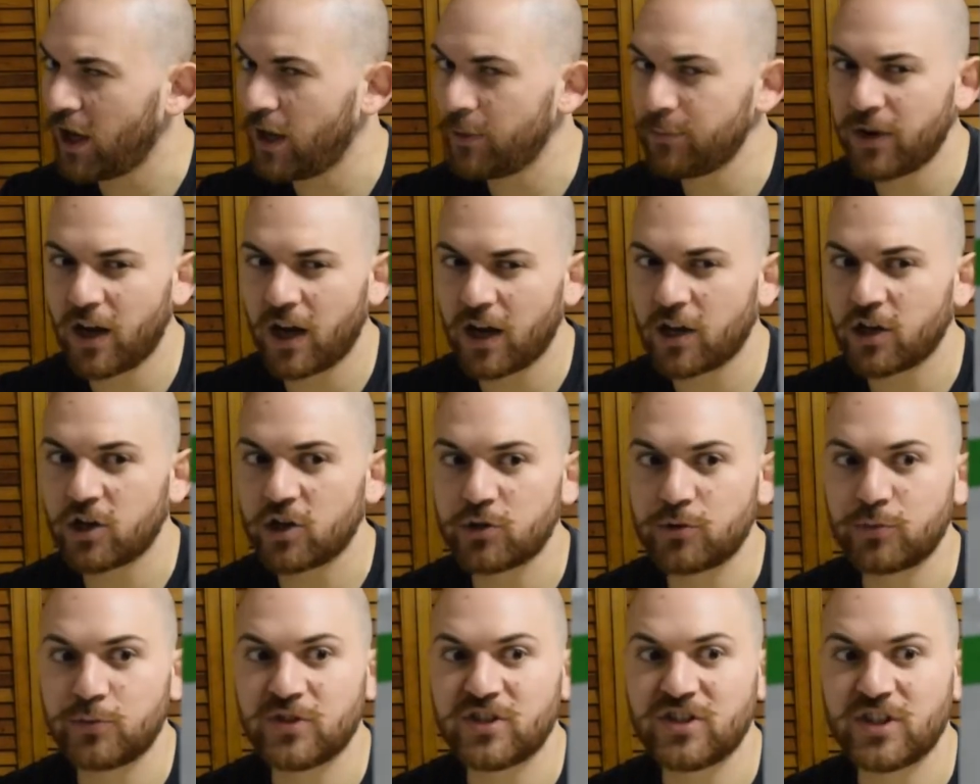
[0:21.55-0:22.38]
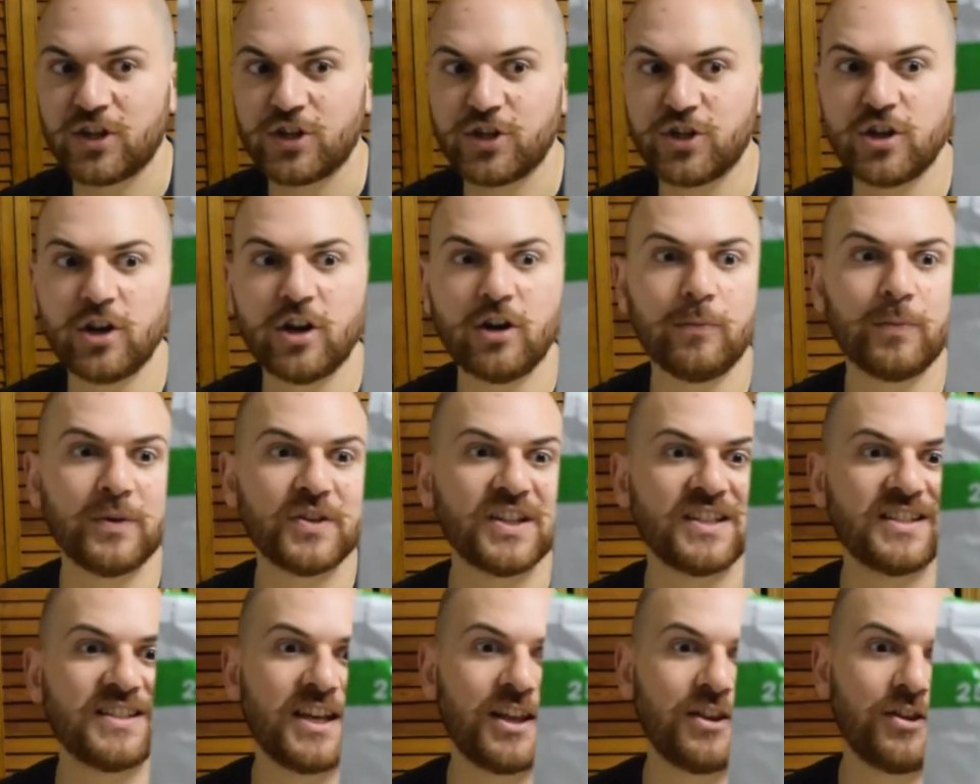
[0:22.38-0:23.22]
I'm not 100% sure, but
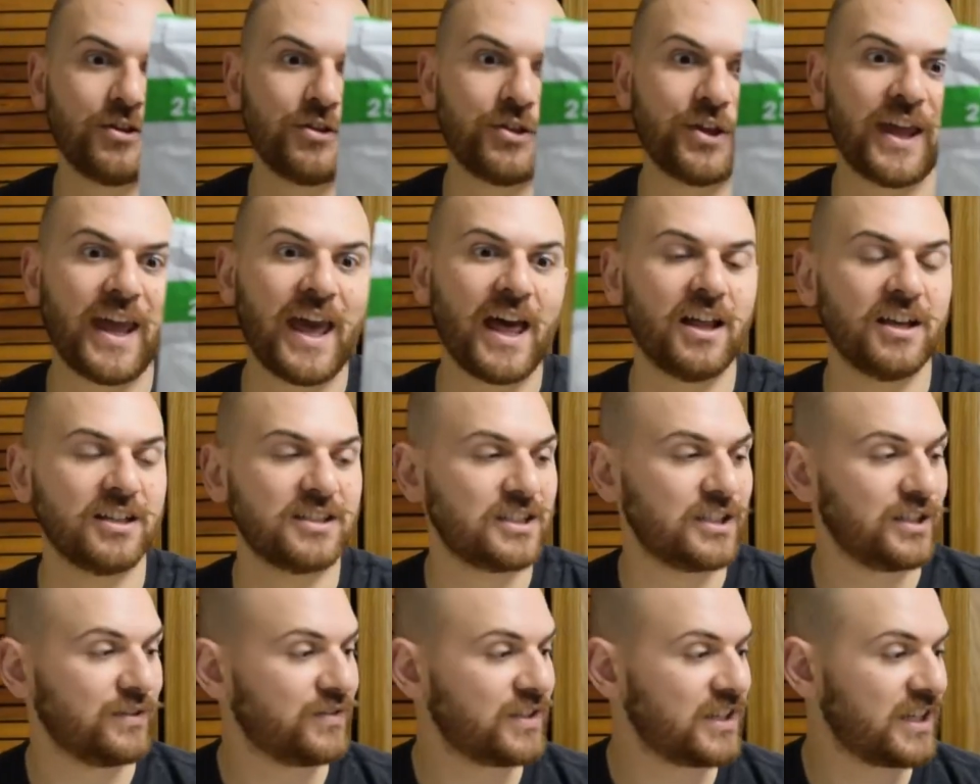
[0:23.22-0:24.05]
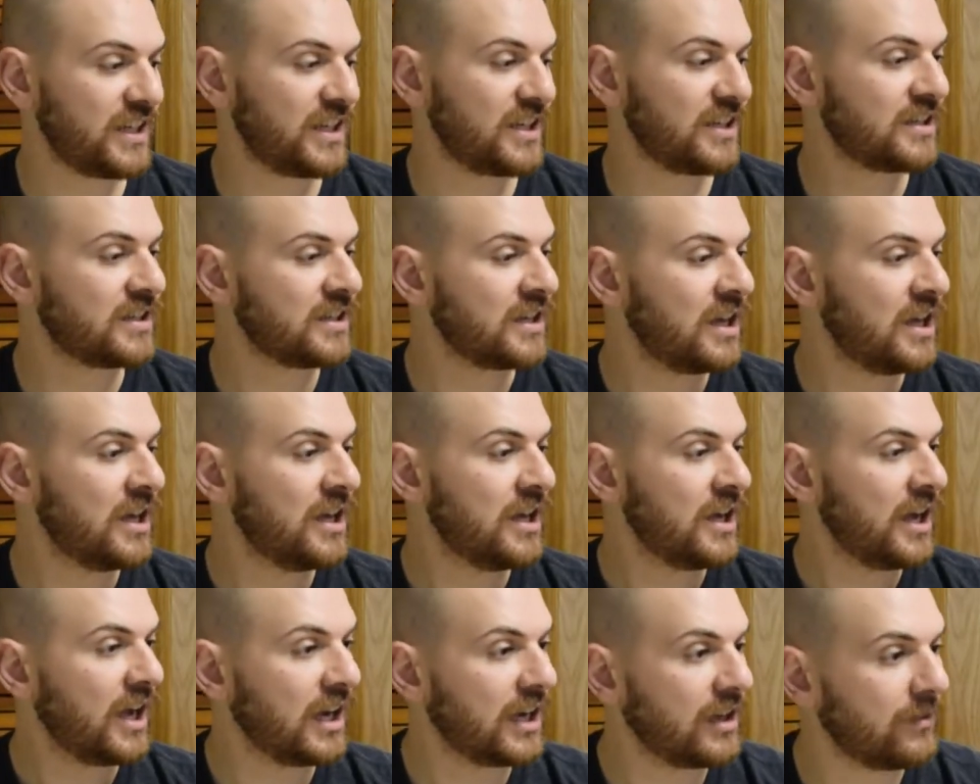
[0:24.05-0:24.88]
they say they're the galaxy of teas,
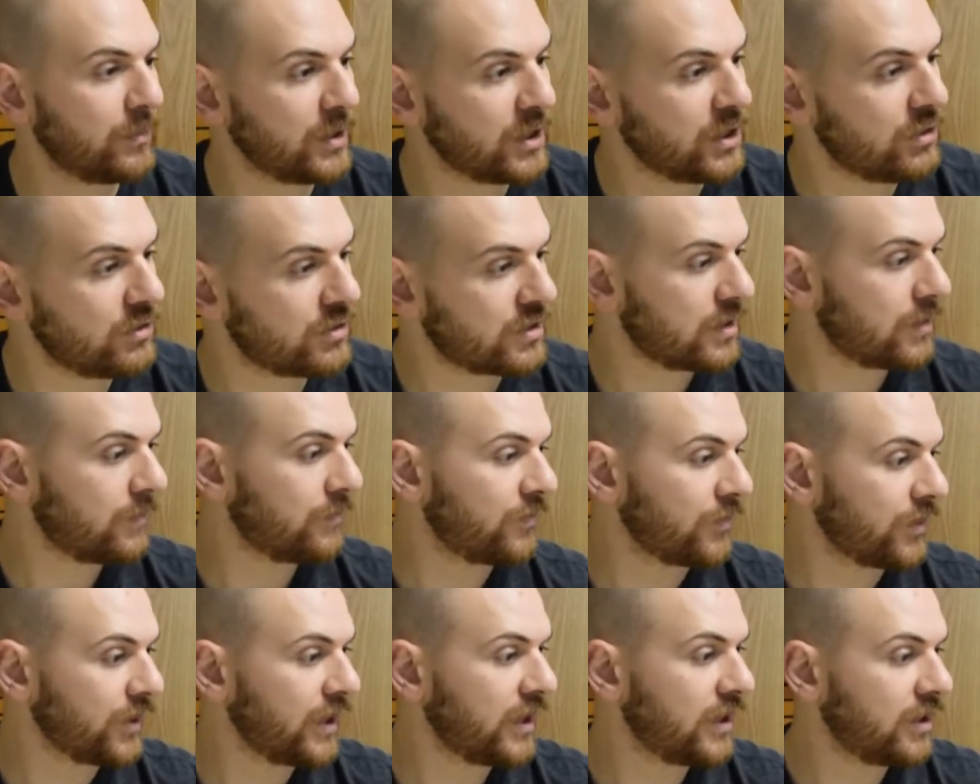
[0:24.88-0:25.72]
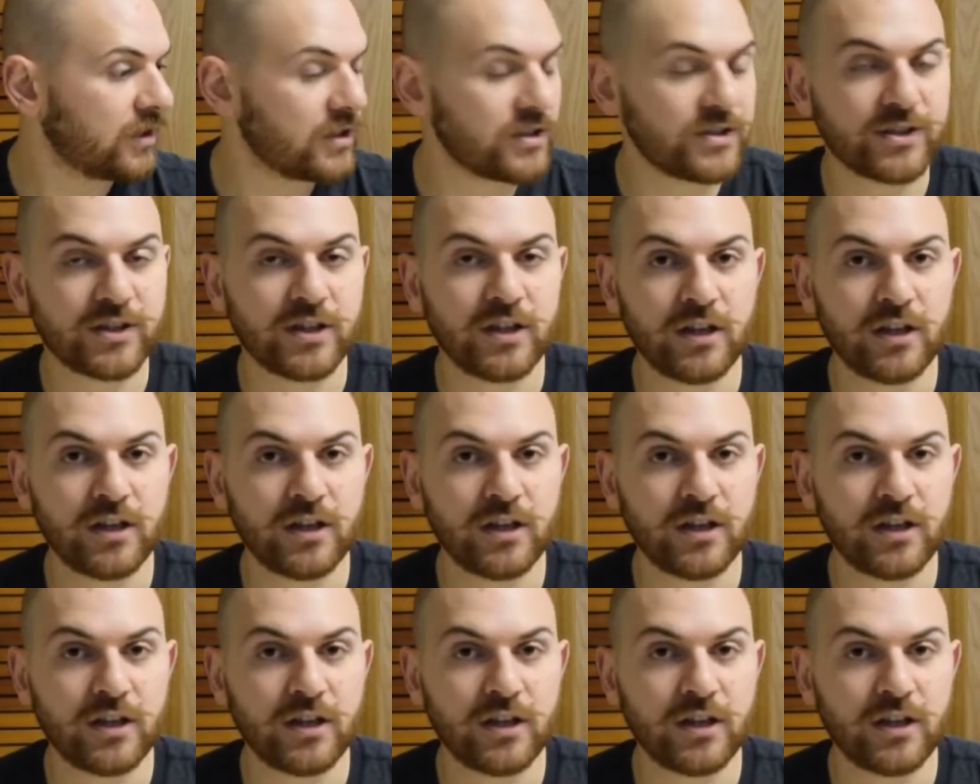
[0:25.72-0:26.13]
and I've been using them for years